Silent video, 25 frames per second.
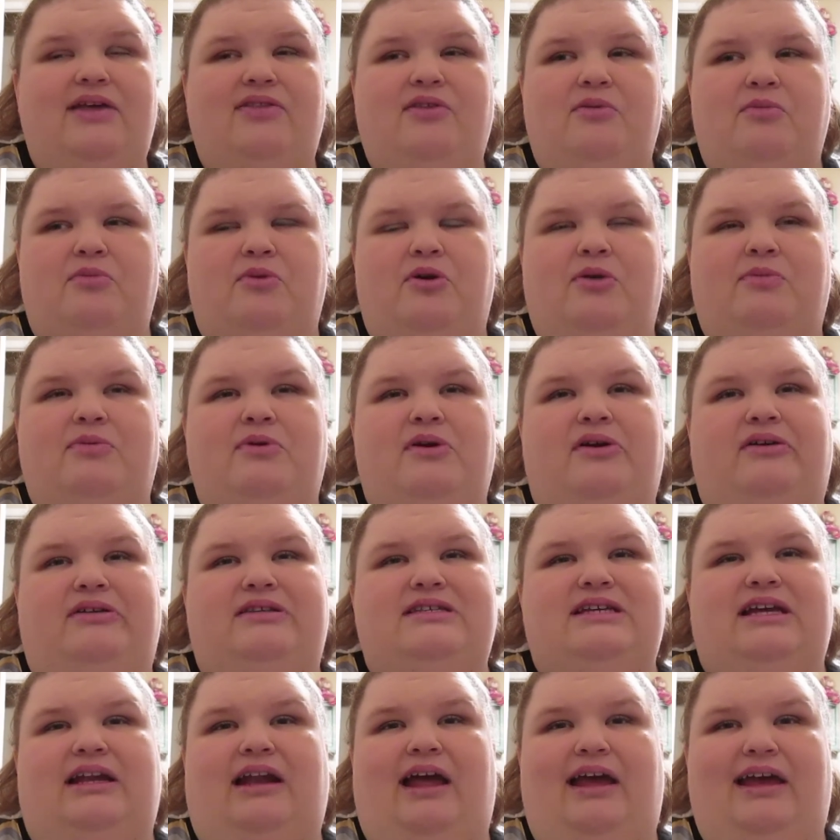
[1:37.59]
the more
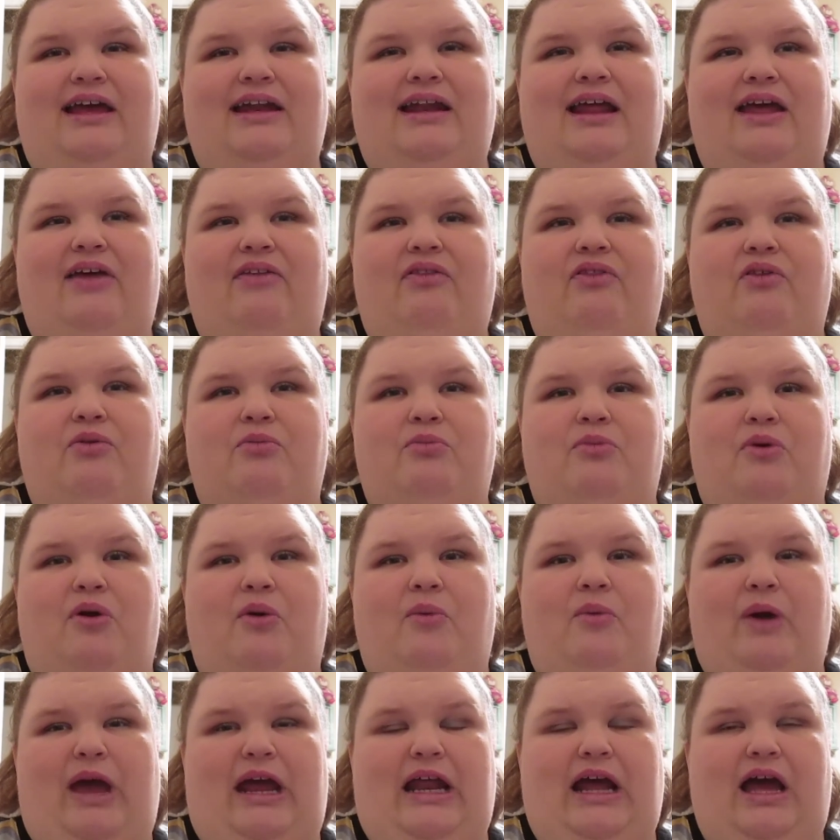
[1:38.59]
protein I get in, the more
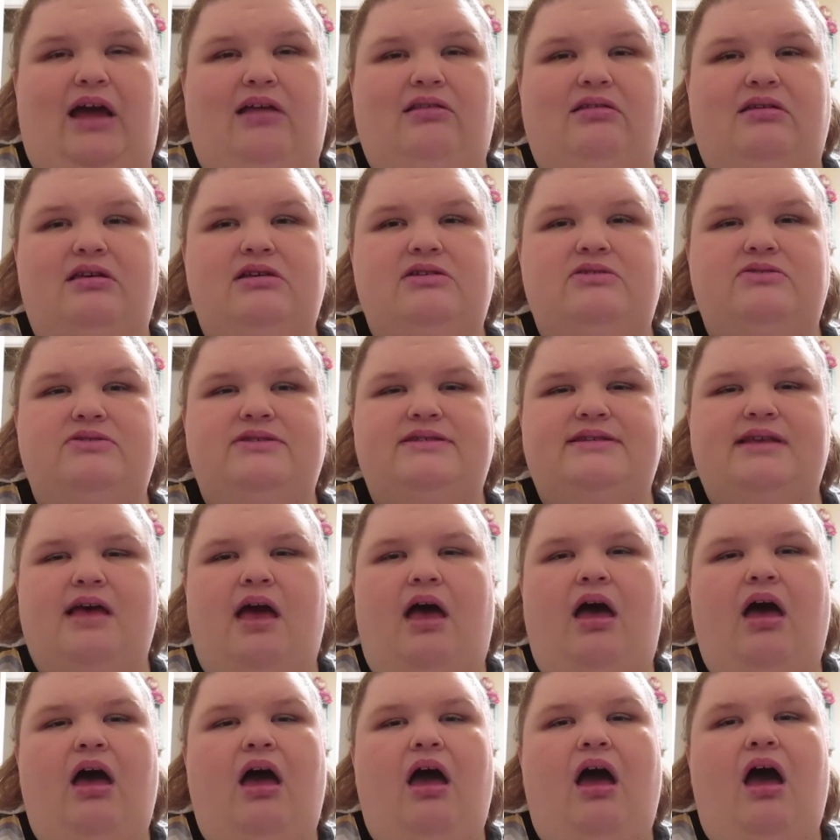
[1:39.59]
weight I lose.
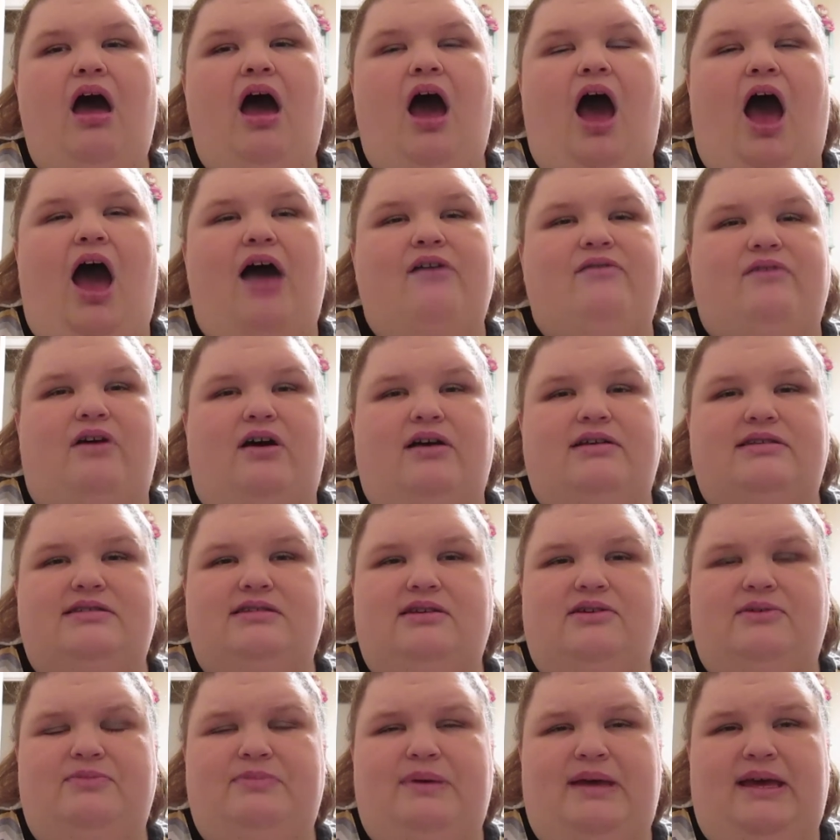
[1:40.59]
I've
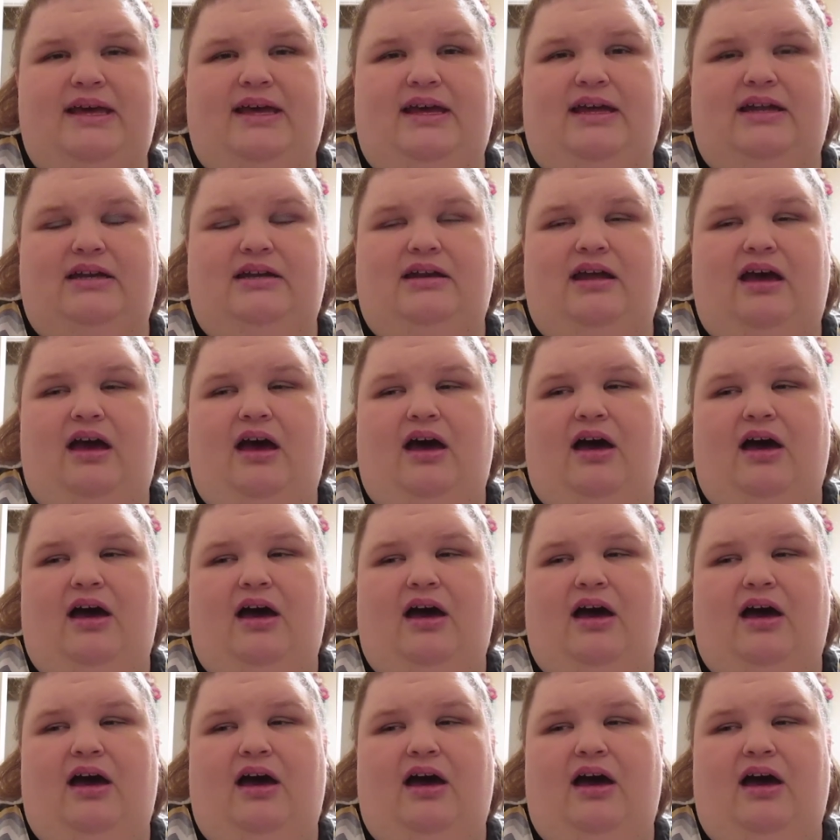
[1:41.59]
also been